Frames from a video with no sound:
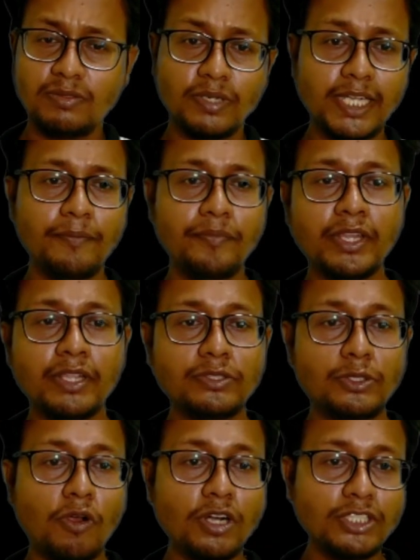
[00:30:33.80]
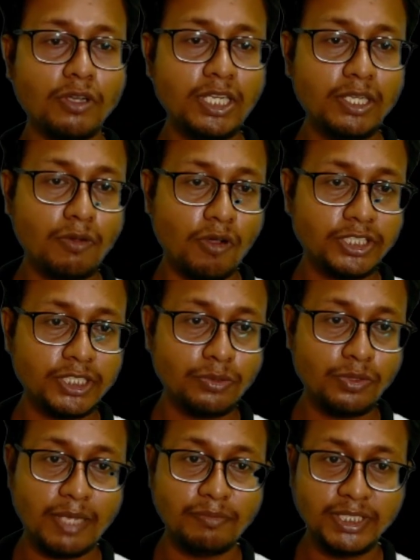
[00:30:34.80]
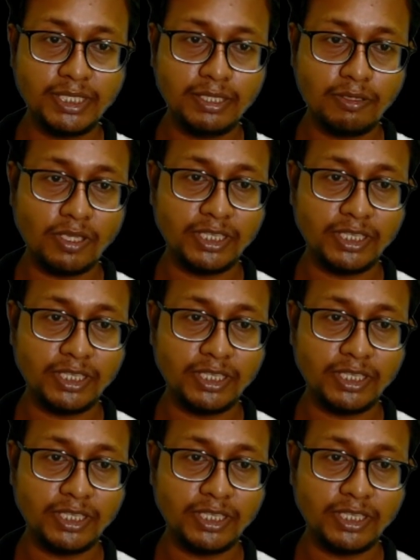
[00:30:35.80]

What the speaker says: Okay, so torque is only caused due to mg,